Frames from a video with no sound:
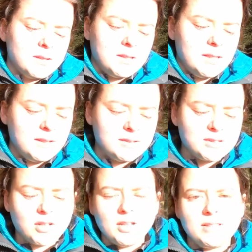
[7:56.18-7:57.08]
The
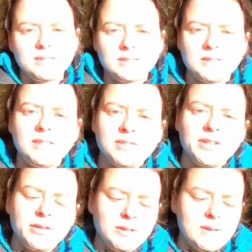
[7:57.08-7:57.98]
solid
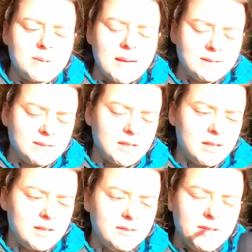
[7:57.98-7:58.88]
D3O knee pads
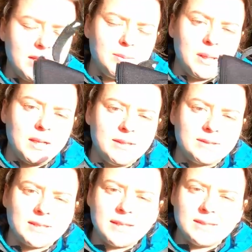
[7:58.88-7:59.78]
are available in
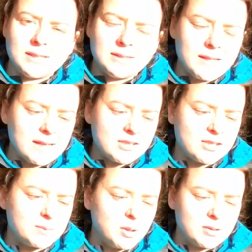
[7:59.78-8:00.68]
sizes extra
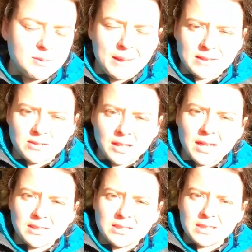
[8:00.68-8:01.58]
small to extra
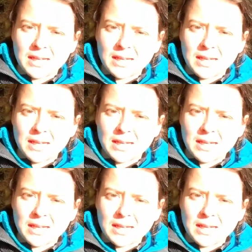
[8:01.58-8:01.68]
large,